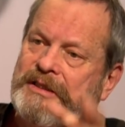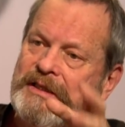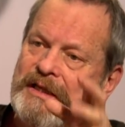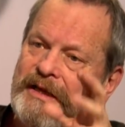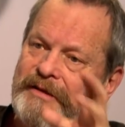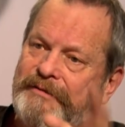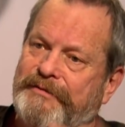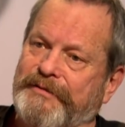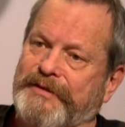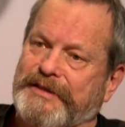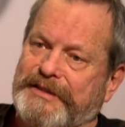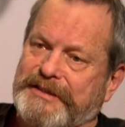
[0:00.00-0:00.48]

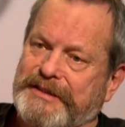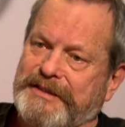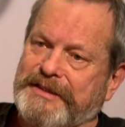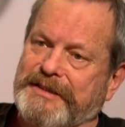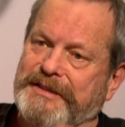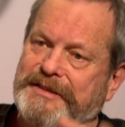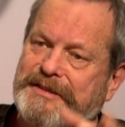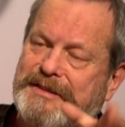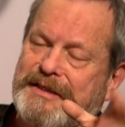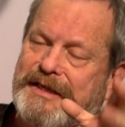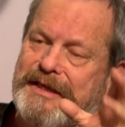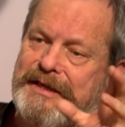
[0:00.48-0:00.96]
love this
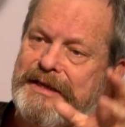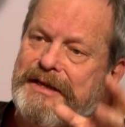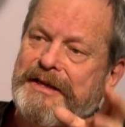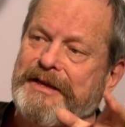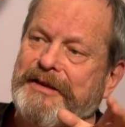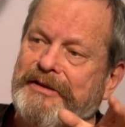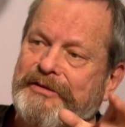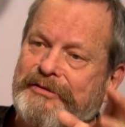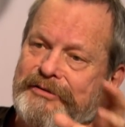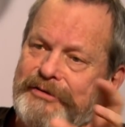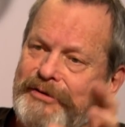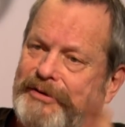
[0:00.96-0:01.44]
because they can
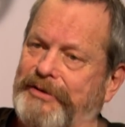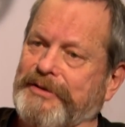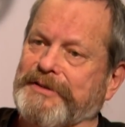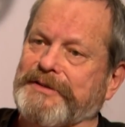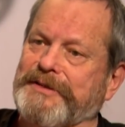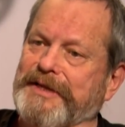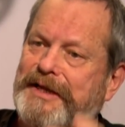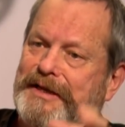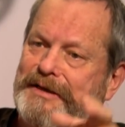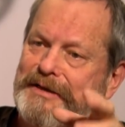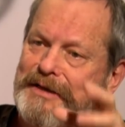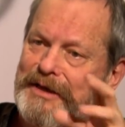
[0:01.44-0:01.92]
control
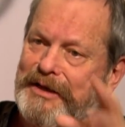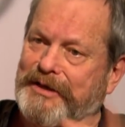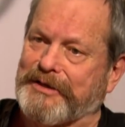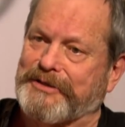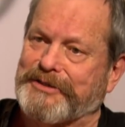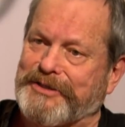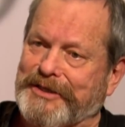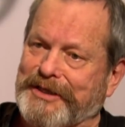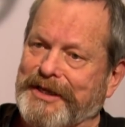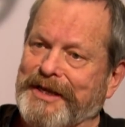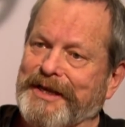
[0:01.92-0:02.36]
technology.